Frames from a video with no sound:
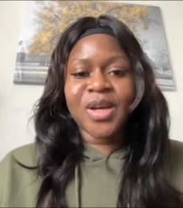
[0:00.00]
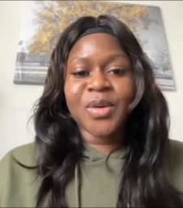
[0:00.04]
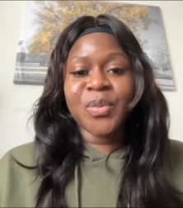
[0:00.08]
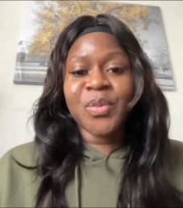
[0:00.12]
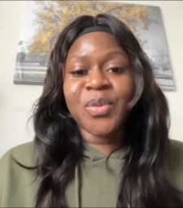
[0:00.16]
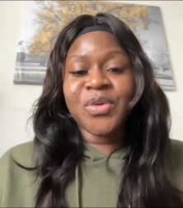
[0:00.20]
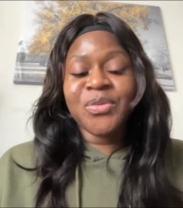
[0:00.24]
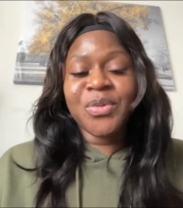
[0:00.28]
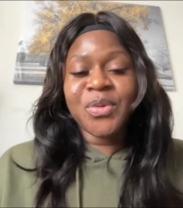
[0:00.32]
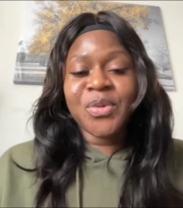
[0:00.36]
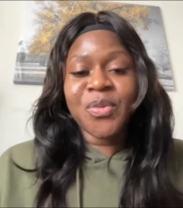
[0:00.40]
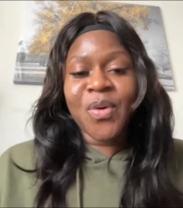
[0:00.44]

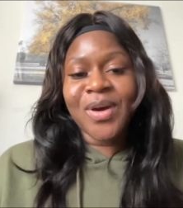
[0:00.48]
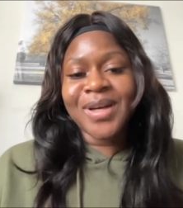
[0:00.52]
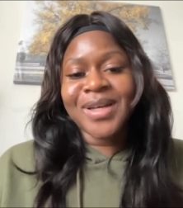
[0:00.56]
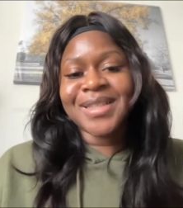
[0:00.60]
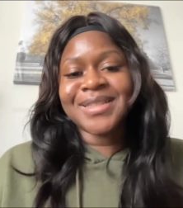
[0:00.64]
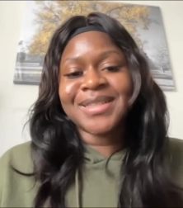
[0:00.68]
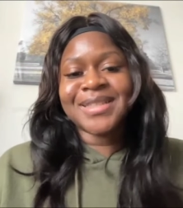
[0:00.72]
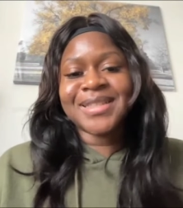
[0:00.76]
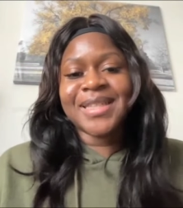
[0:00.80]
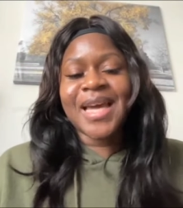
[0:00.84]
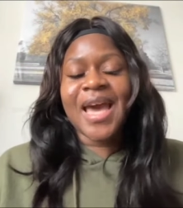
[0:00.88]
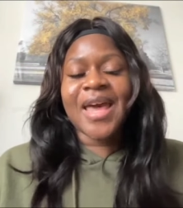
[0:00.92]
we've been
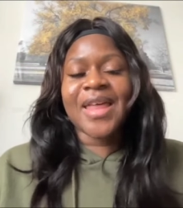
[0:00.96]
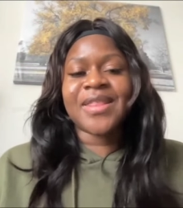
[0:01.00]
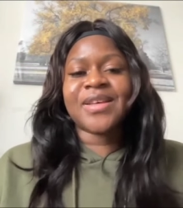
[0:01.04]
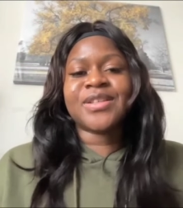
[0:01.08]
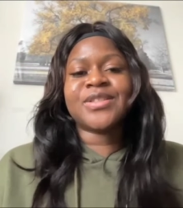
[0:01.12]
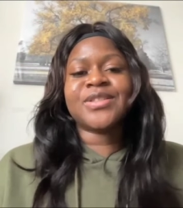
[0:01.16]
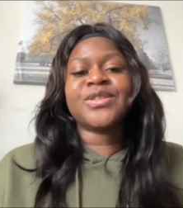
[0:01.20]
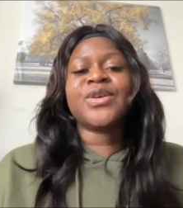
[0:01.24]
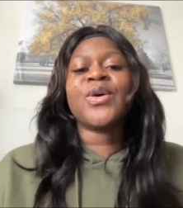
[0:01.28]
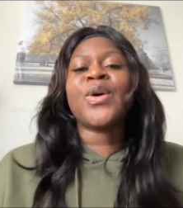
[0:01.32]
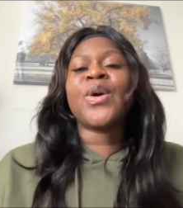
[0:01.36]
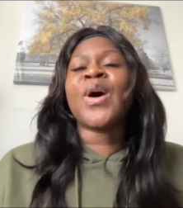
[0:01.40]
working together.
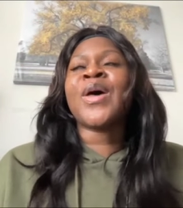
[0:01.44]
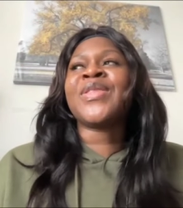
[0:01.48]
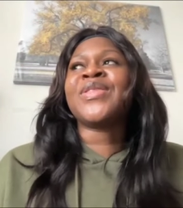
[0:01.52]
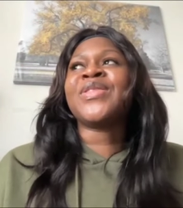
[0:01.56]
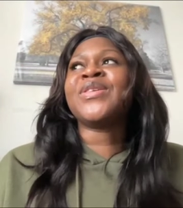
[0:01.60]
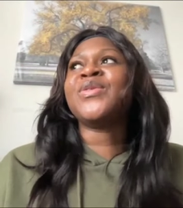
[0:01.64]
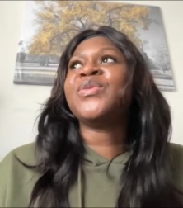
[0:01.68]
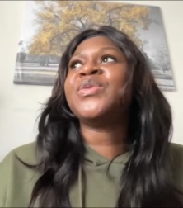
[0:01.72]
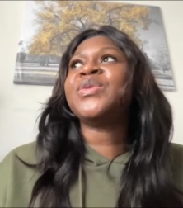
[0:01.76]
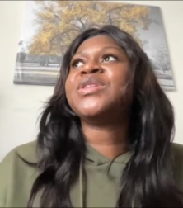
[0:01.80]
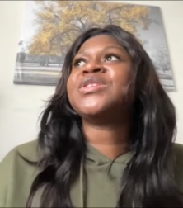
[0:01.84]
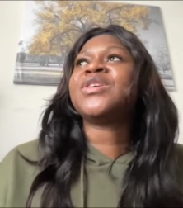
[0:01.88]
So I
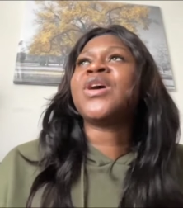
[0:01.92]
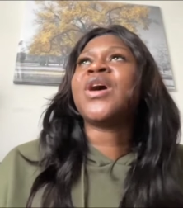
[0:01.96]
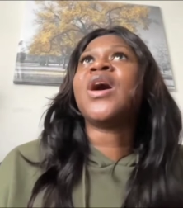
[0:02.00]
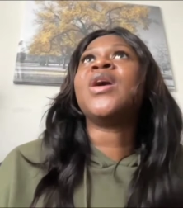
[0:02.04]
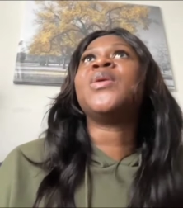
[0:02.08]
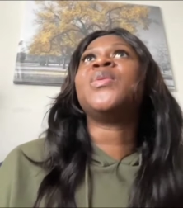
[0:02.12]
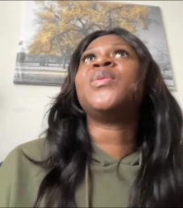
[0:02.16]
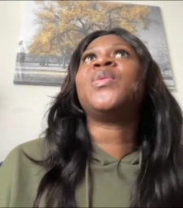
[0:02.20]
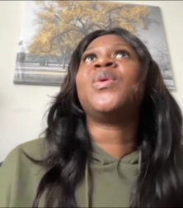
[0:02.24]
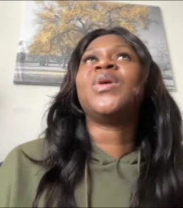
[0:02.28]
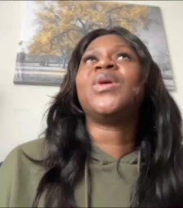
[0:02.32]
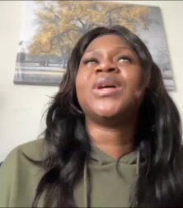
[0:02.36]
think we
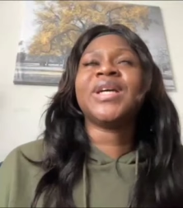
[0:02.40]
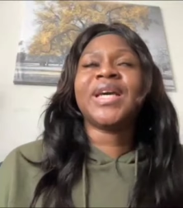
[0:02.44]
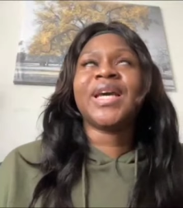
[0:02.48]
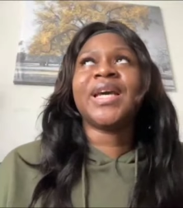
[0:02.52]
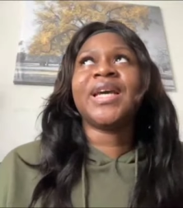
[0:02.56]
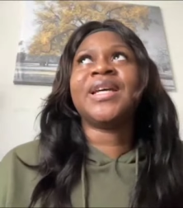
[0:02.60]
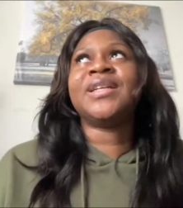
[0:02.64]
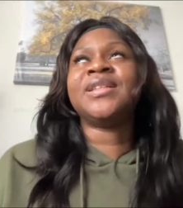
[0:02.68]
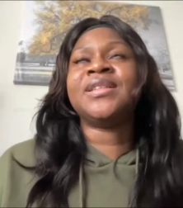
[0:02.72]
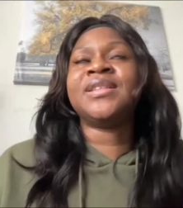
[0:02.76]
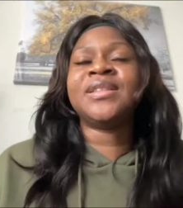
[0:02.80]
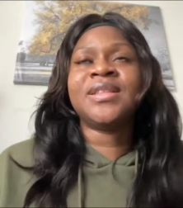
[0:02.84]
started
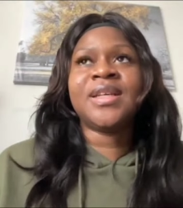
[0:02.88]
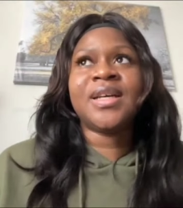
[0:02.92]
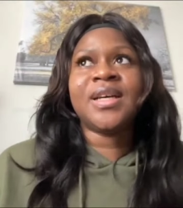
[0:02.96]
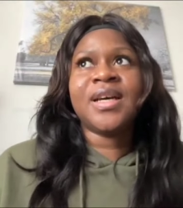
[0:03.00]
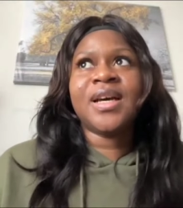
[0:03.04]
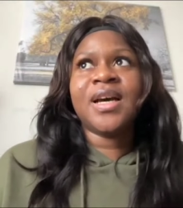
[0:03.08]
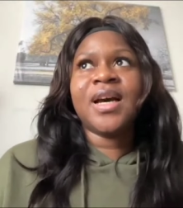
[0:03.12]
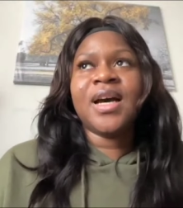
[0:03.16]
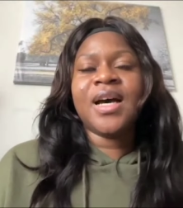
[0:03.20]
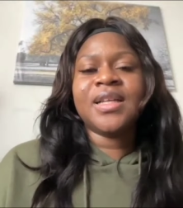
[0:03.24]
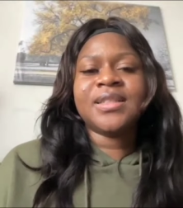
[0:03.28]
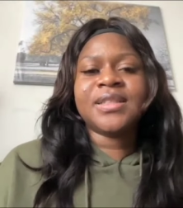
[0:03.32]
working
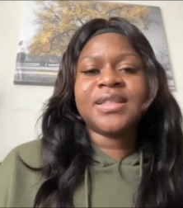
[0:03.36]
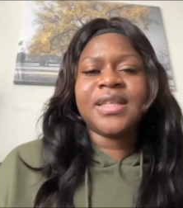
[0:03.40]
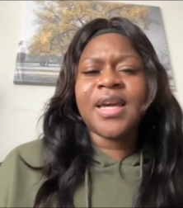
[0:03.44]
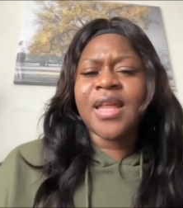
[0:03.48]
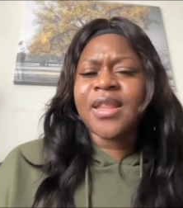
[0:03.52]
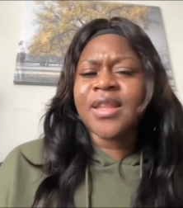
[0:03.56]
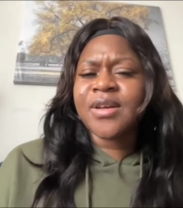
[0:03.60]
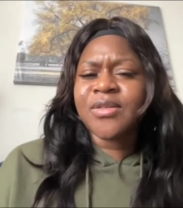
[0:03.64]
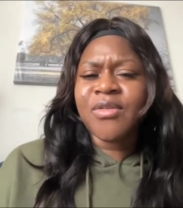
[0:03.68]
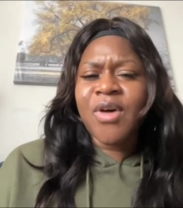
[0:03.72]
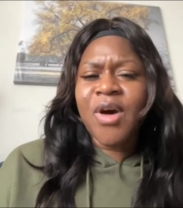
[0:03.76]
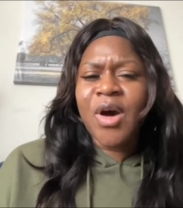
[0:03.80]

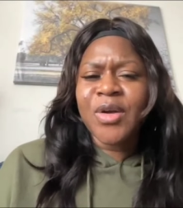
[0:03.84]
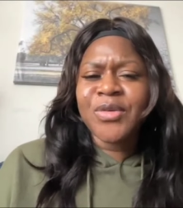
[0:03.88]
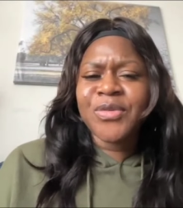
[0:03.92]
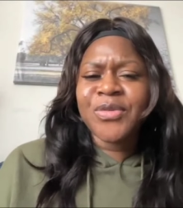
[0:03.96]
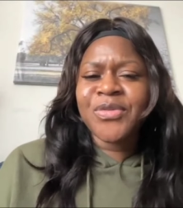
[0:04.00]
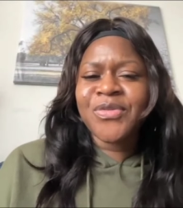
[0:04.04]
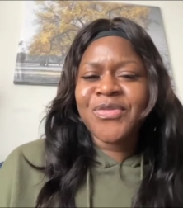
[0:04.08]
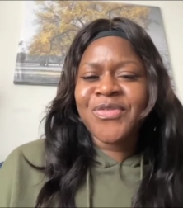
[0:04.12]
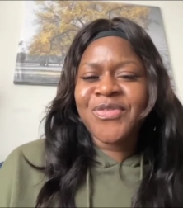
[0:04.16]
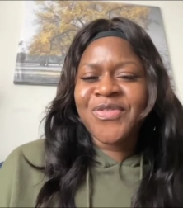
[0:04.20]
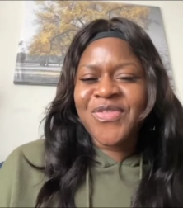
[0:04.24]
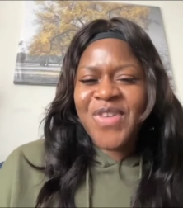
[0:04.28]
together around
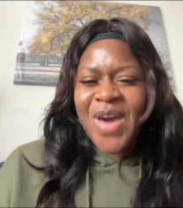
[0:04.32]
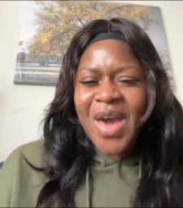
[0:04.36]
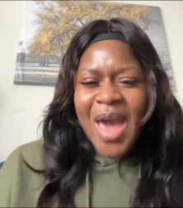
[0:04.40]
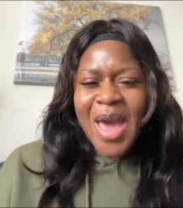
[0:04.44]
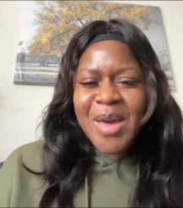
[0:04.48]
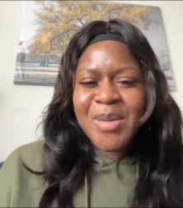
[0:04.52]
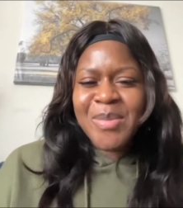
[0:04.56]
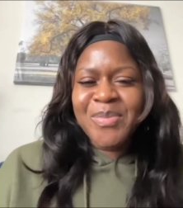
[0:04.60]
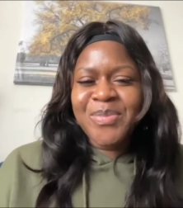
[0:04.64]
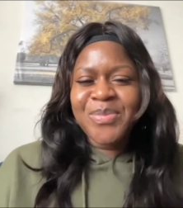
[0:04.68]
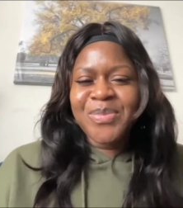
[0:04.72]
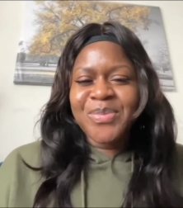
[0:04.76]

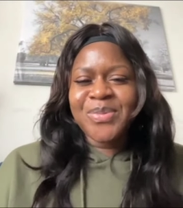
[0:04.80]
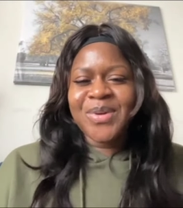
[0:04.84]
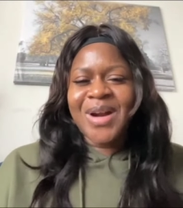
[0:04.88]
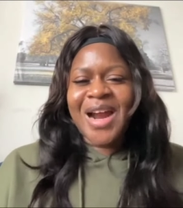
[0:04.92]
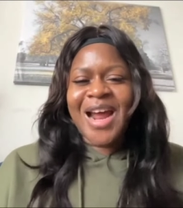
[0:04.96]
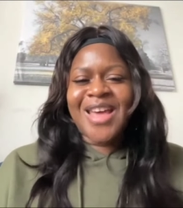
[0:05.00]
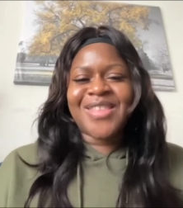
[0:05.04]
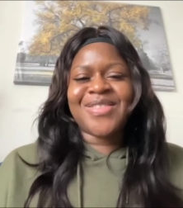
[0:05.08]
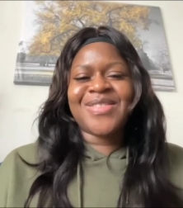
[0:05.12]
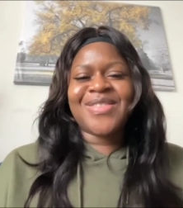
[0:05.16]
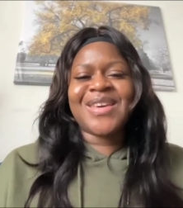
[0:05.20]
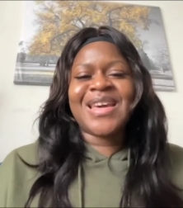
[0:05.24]
Feb.
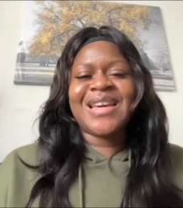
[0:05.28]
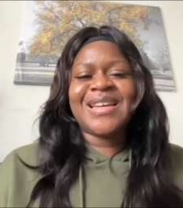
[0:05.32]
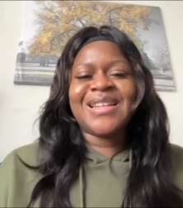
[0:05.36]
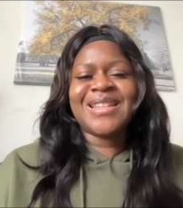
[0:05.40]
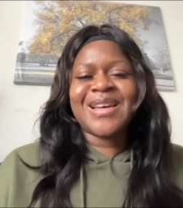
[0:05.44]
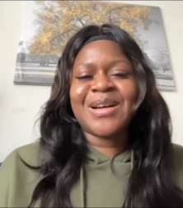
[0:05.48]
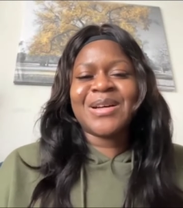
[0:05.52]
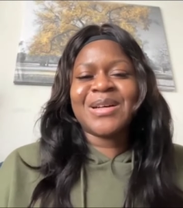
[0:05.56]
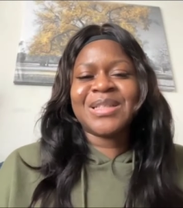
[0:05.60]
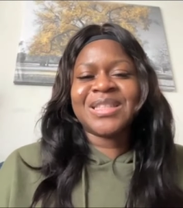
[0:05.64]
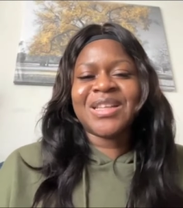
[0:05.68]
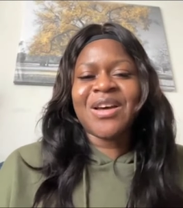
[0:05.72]
I think
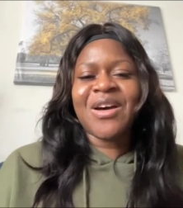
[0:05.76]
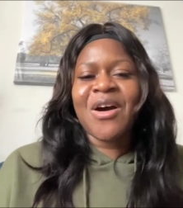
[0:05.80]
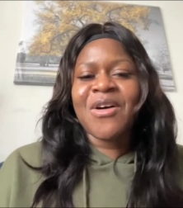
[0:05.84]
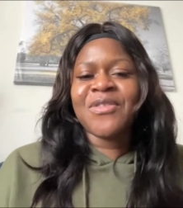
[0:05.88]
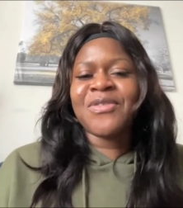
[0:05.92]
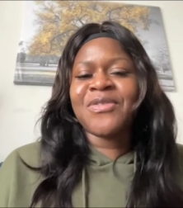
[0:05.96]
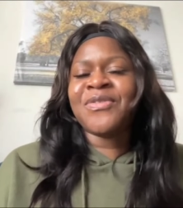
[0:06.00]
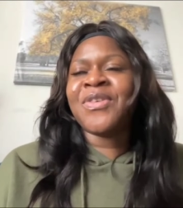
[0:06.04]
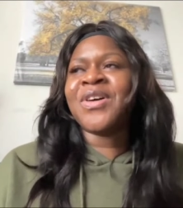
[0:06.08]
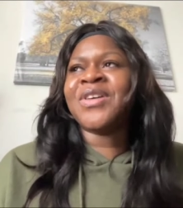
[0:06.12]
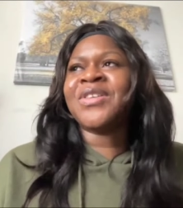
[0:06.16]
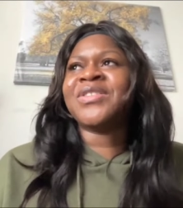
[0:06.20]
that was our
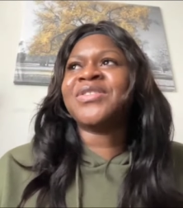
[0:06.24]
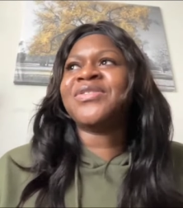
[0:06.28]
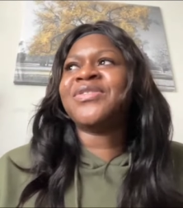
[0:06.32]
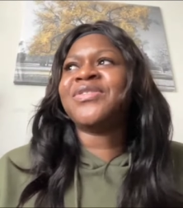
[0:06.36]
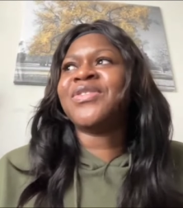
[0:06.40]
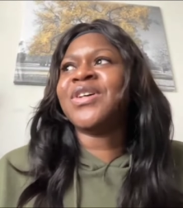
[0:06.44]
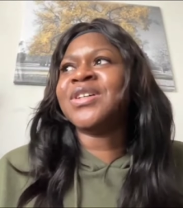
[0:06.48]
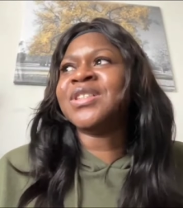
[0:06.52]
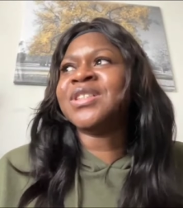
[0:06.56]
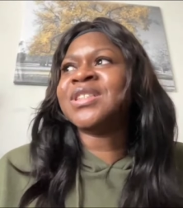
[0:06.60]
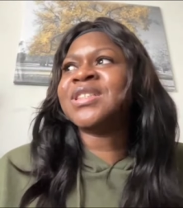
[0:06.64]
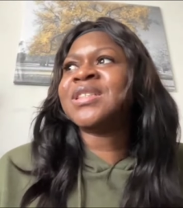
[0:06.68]

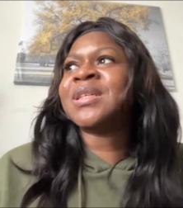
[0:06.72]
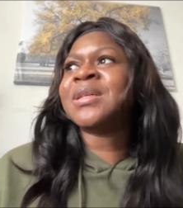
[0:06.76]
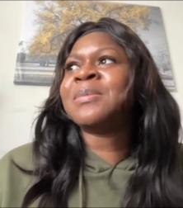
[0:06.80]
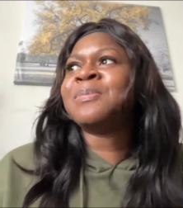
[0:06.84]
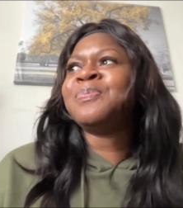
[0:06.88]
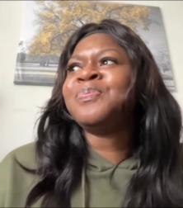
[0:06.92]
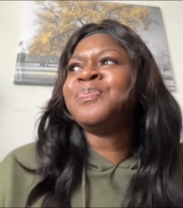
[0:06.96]
first